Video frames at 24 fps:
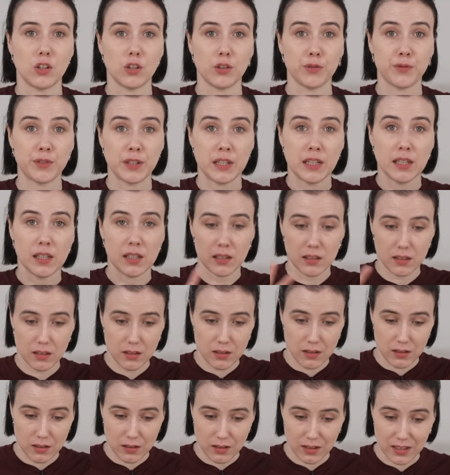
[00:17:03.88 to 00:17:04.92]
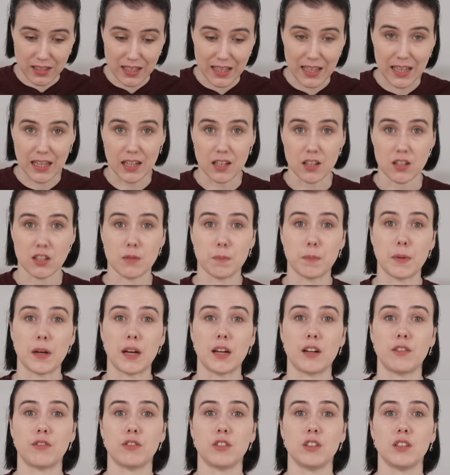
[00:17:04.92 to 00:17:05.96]
of the inner
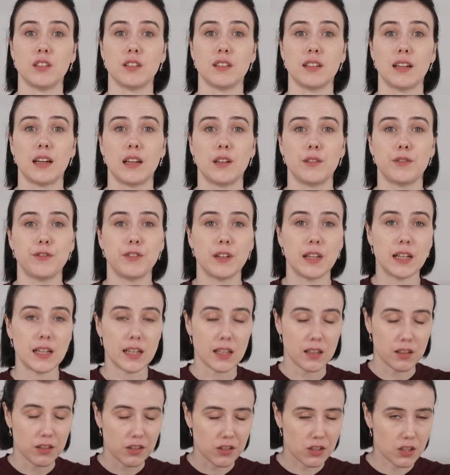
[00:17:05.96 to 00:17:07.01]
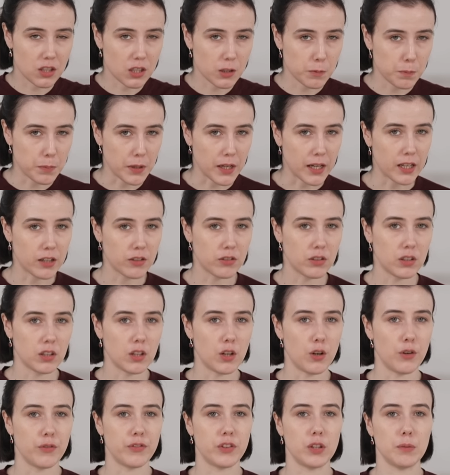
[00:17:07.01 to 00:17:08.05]
spiral and feeling the spiral
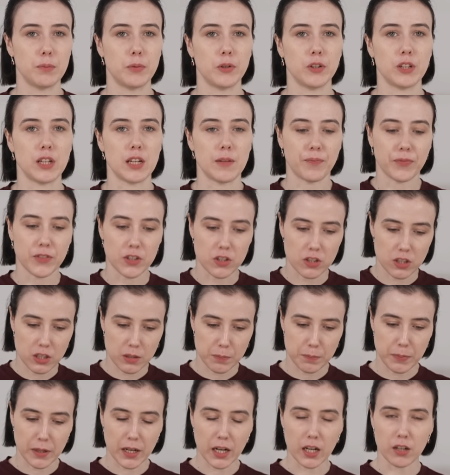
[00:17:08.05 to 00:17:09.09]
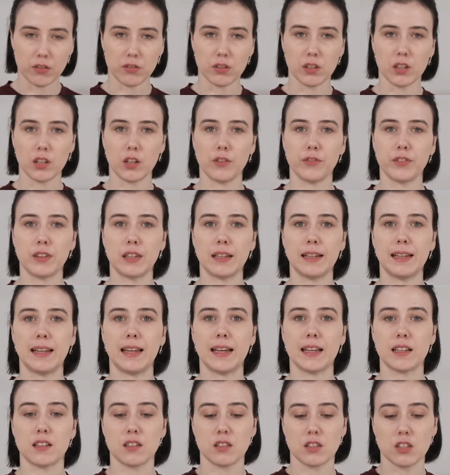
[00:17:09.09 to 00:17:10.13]
of the body, the spiral of the
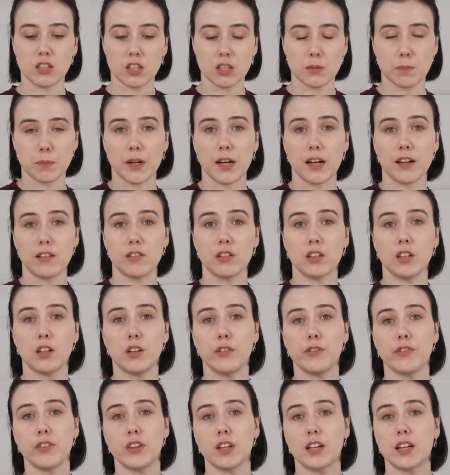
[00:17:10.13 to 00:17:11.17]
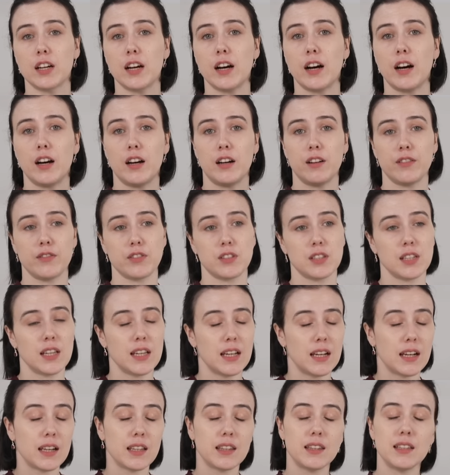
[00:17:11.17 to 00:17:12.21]
legs, the spiral of the calves,
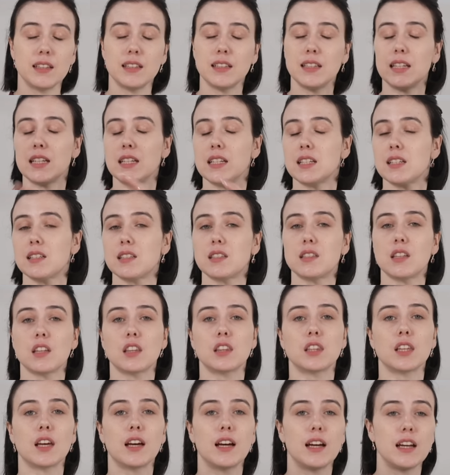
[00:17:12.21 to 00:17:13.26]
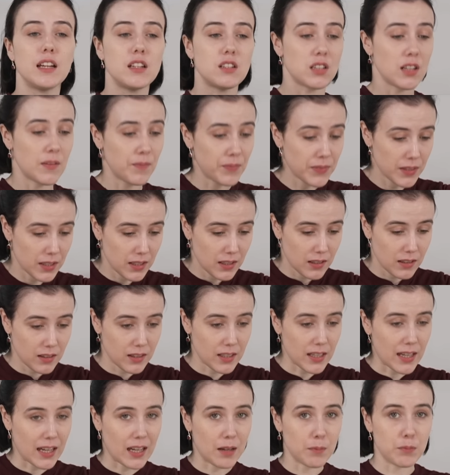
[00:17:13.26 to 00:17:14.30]
the knees, the thighs,
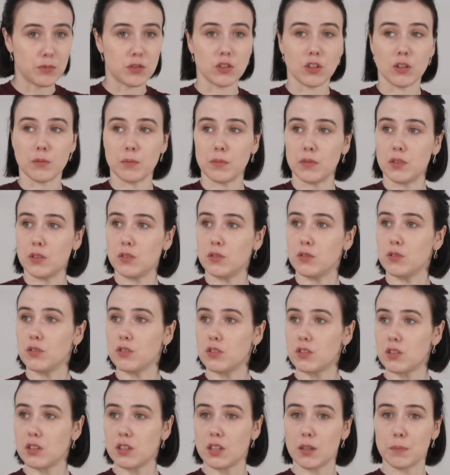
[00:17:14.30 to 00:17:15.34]
the abdominals,